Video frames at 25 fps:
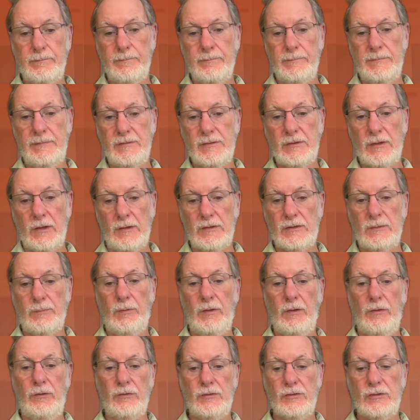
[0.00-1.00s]
discuss
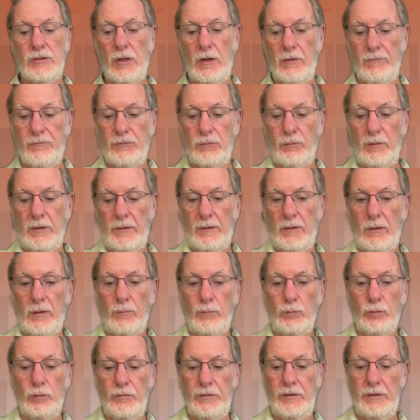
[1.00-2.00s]
about the software that are
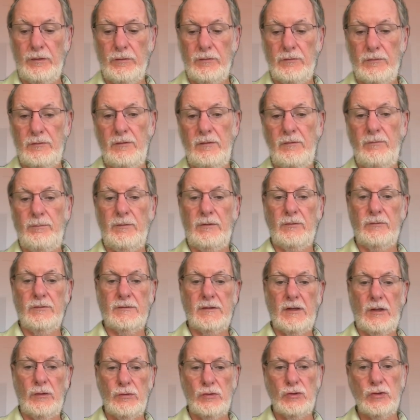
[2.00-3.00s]
moving the teeth, because
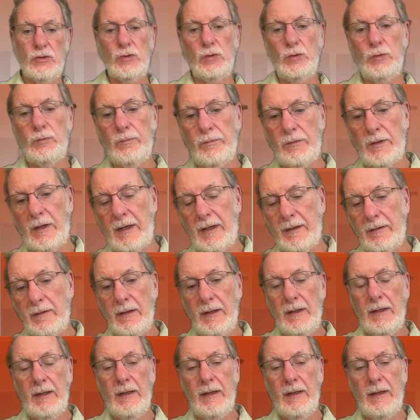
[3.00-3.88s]
I assume that